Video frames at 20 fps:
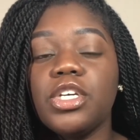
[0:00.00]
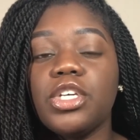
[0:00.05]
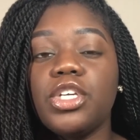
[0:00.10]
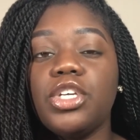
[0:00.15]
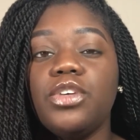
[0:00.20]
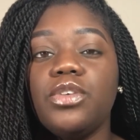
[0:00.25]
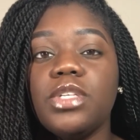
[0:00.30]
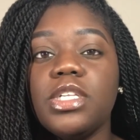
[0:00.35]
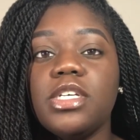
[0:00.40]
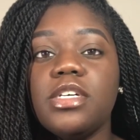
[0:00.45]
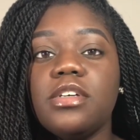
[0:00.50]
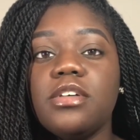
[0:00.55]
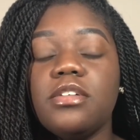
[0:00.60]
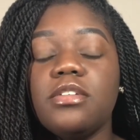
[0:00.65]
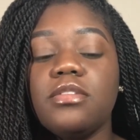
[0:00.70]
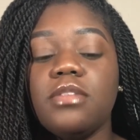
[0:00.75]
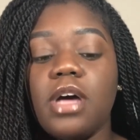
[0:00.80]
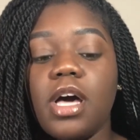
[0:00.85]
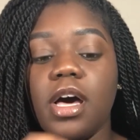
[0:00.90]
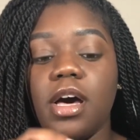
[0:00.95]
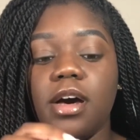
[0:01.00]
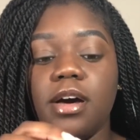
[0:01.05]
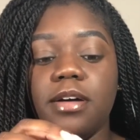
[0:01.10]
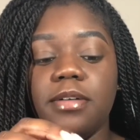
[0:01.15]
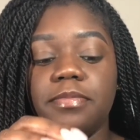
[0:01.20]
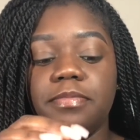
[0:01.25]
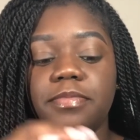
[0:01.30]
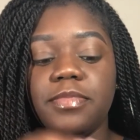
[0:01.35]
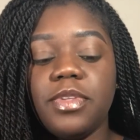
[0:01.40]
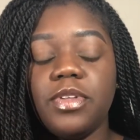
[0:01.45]
cute little
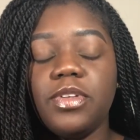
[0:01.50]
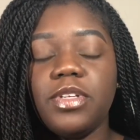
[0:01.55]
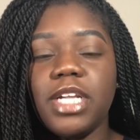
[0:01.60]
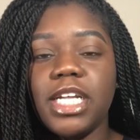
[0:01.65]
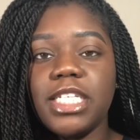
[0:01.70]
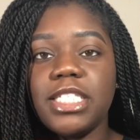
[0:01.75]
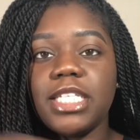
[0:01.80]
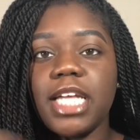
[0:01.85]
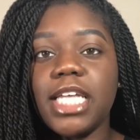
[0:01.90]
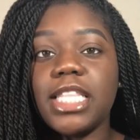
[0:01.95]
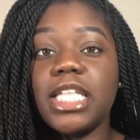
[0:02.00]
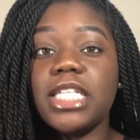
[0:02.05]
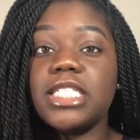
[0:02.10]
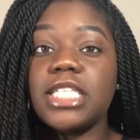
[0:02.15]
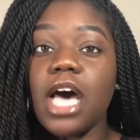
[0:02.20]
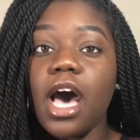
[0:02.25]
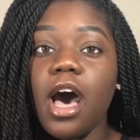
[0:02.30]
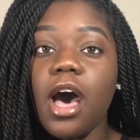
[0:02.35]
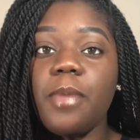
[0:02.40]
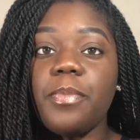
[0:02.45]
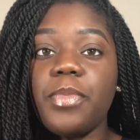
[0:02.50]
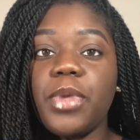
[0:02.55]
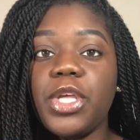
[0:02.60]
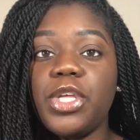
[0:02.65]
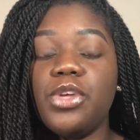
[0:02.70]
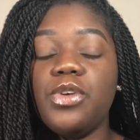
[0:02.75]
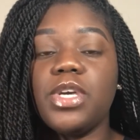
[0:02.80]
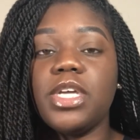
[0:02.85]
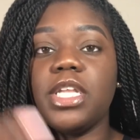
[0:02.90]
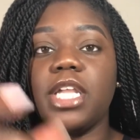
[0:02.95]
like it's like the top,
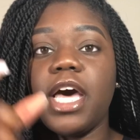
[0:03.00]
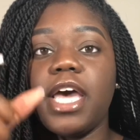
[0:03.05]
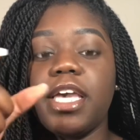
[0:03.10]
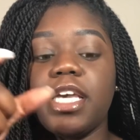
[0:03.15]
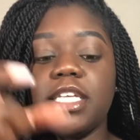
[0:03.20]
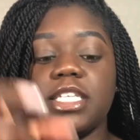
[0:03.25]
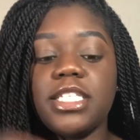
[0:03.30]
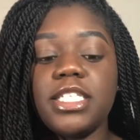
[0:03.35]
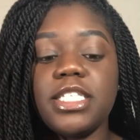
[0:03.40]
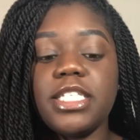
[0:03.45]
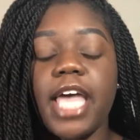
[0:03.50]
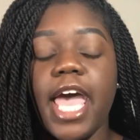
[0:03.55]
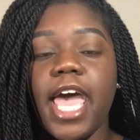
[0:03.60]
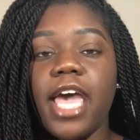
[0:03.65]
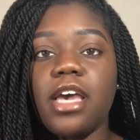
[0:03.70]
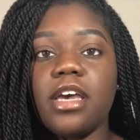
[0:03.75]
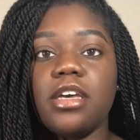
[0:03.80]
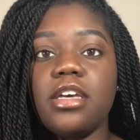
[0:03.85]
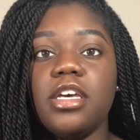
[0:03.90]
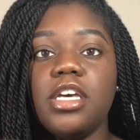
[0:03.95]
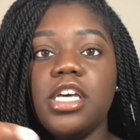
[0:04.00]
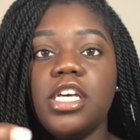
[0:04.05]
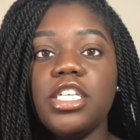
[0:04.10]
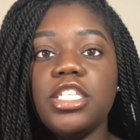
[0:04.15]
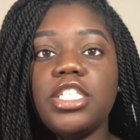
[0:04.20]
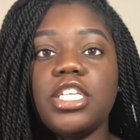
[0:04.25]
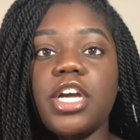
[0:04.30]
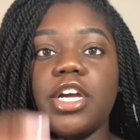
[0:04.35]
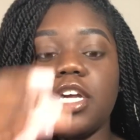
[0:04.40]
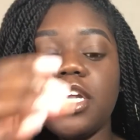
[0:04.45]
and you can like stack
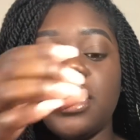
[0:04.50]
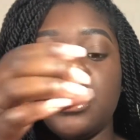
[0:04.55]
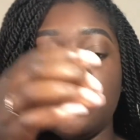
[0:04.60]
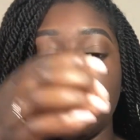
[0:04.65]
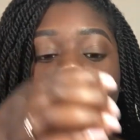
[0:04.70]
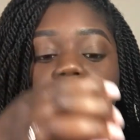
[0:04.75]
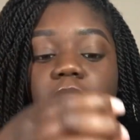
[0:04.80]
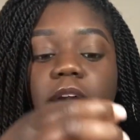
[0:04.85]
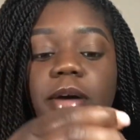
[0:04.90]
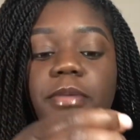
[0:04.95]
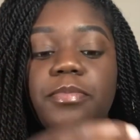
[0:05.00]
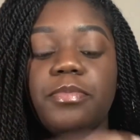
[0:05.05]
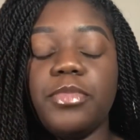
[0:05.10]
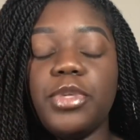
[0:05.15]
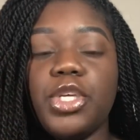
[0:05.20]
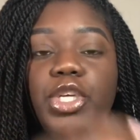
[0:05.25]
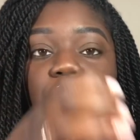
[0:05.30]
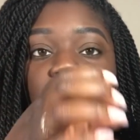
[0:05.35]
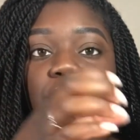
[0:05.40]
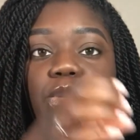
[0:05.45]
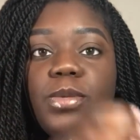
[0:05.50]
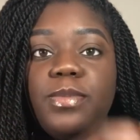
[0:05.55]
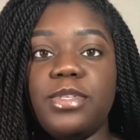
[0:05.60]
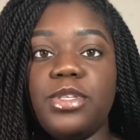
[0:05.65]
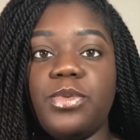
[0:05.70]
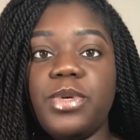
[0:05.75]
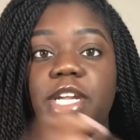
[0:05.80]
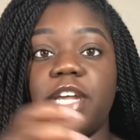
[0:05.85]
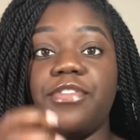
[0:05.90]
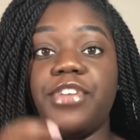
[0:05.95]
certain
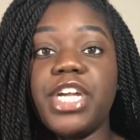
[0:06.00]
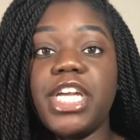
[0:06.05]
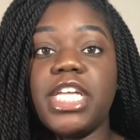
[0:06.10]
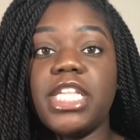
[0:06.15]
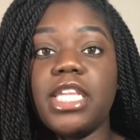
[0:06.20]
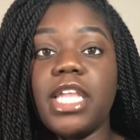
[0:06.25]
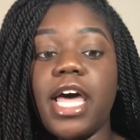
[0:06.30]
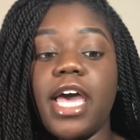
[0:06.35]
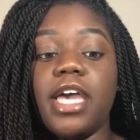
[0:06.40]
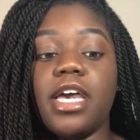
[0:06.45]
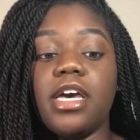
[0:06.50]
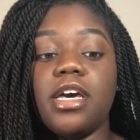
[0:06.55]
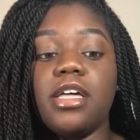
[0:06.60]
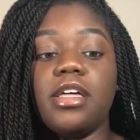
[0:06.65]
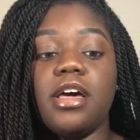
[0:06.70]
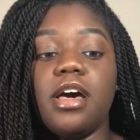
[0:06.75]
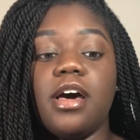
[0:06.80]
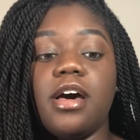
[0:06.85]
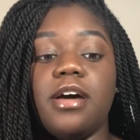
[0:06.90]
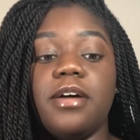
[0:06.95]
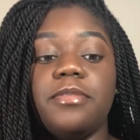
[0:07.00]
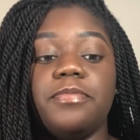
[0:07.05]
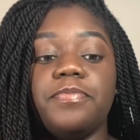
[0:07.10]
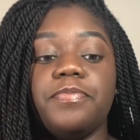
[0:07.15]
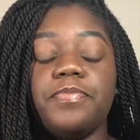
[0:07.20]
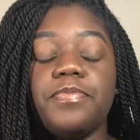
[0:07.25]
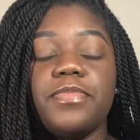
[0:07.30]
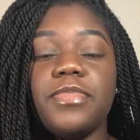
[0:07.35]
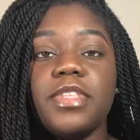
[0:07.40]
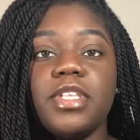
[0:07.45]
cubes or whatever in like
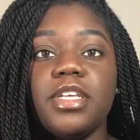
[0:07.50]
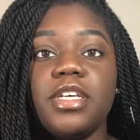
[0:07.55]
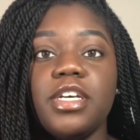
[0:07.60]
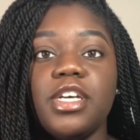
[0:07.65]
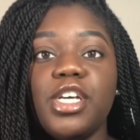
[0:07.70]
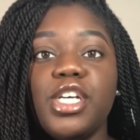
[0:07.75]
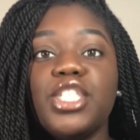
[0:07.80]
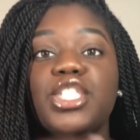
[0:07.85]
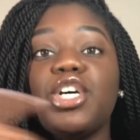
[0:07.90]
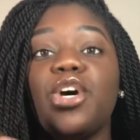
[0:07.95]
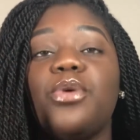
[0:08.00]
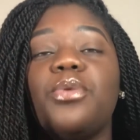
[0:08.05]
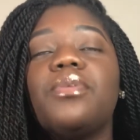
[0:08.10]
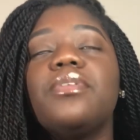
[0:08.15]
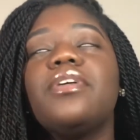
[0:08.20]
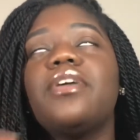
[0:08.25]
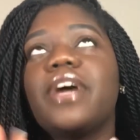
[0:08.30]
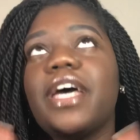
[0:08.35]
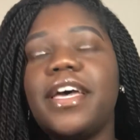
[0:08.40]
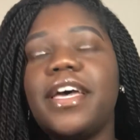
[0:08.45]
so